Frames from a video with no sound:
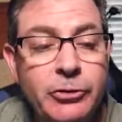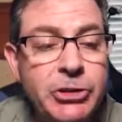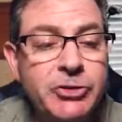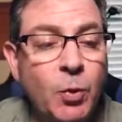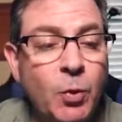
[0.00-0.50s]

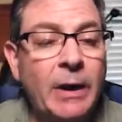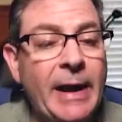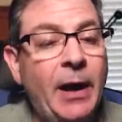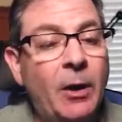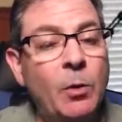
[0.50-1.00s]
just want
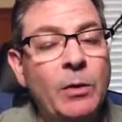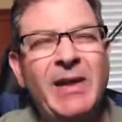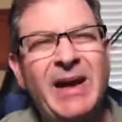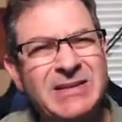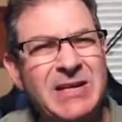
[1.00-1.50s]
out will
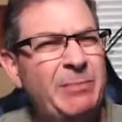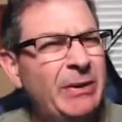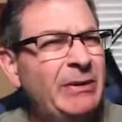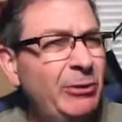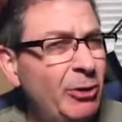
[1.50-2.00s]
not
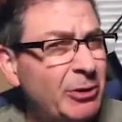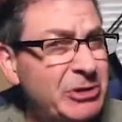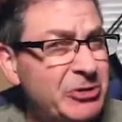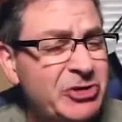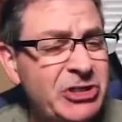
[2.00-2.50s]
typically look
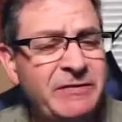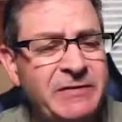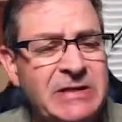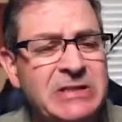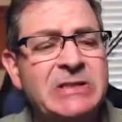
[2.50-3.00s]

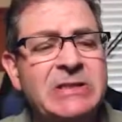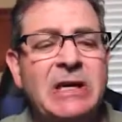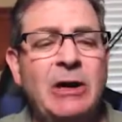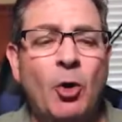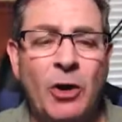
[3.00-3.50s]
mischievous
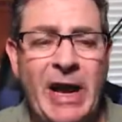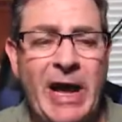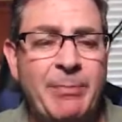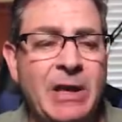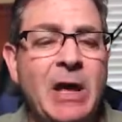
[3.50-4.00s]
they or
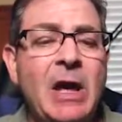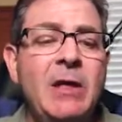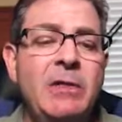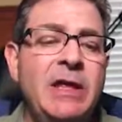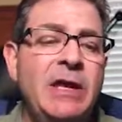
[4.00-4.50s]
happy.
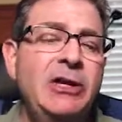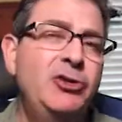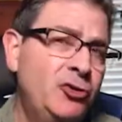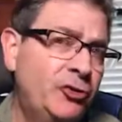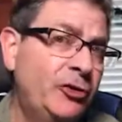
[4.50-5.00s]
They
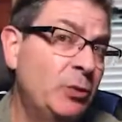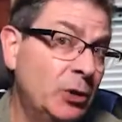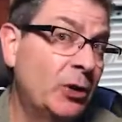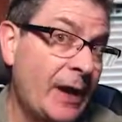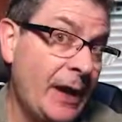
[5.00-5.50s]
usually will
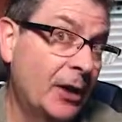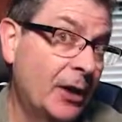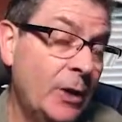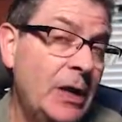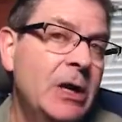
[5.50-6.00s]
look
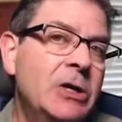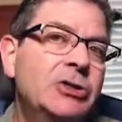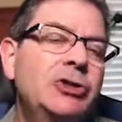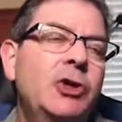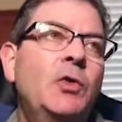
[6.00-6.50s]
angry.
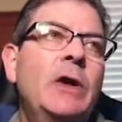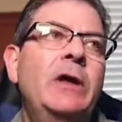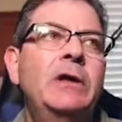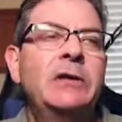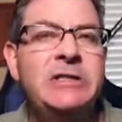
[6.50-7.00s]
So
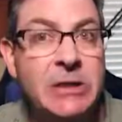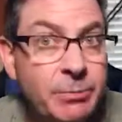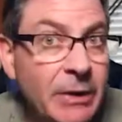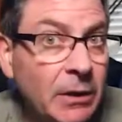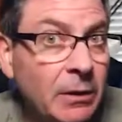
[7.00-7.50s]
it
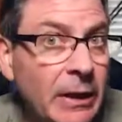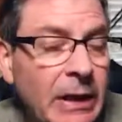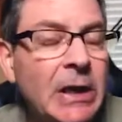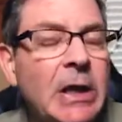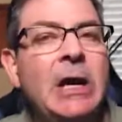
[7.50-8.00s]

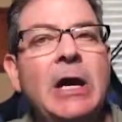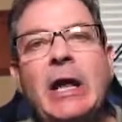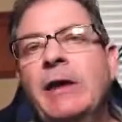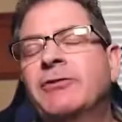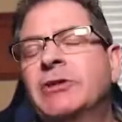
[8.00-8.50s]
typically,
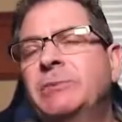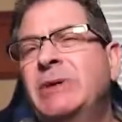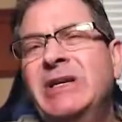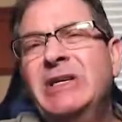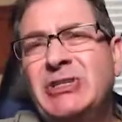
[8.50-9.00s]
if
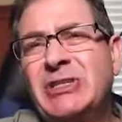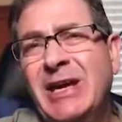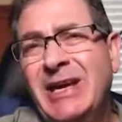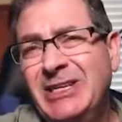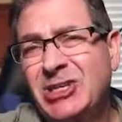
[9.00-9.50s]
somebody's
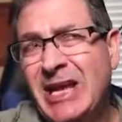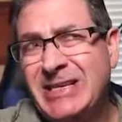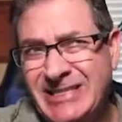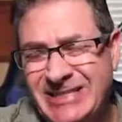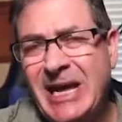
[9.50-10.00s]

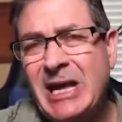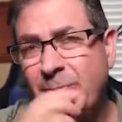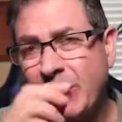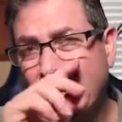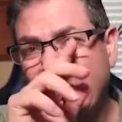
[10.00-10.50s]

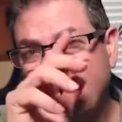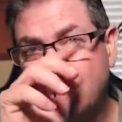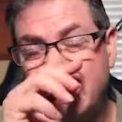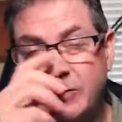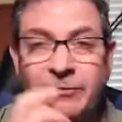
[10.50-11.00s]
escaping because
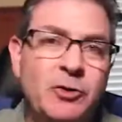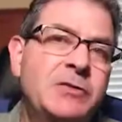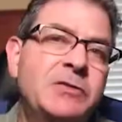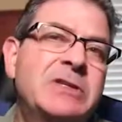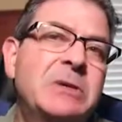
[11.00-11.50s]
it's aversive
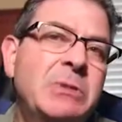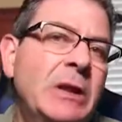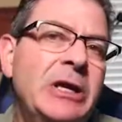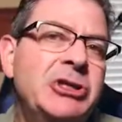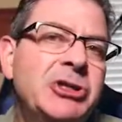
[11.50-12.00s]

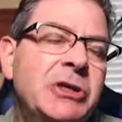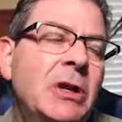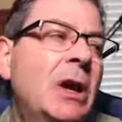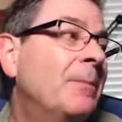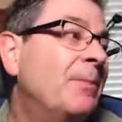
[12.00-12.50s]
stimulation,
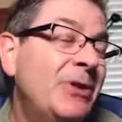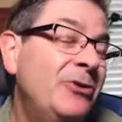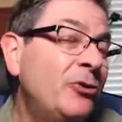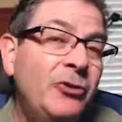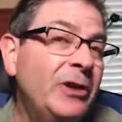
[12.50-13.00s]

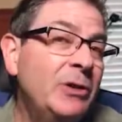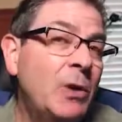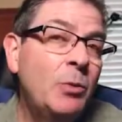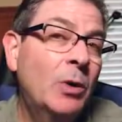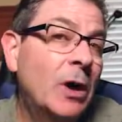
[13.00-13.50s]
usually
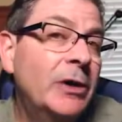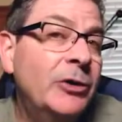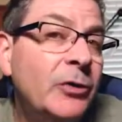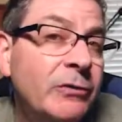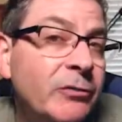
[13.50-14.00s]
when we're
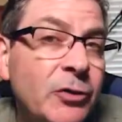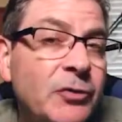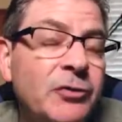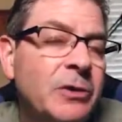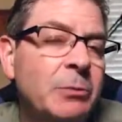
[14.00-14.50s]
under aversive
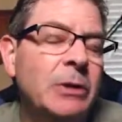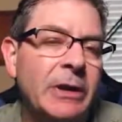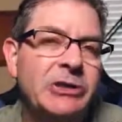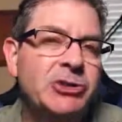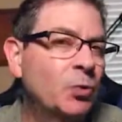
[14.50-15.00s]

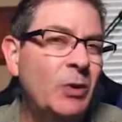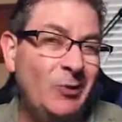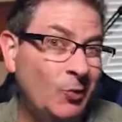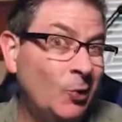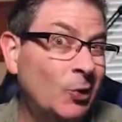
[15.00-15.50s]
stimulation, we
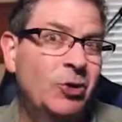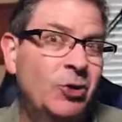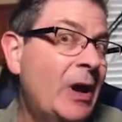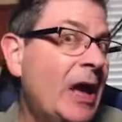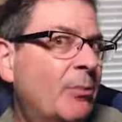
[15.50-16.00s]
don't look too
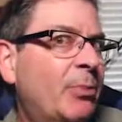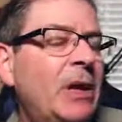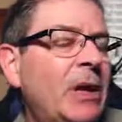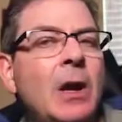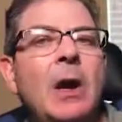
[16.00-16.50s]

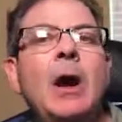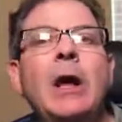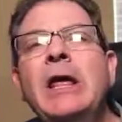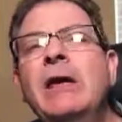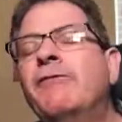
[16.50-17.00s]
happy.
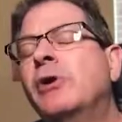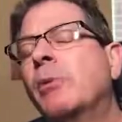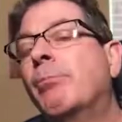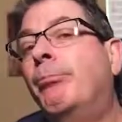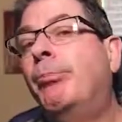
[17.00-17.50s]
If they're
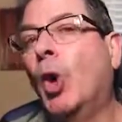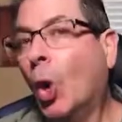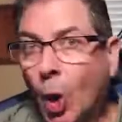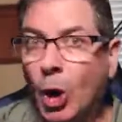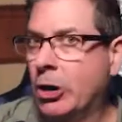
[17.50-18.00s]

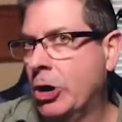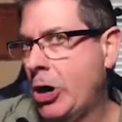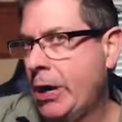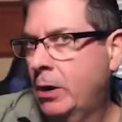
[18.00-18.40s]
bored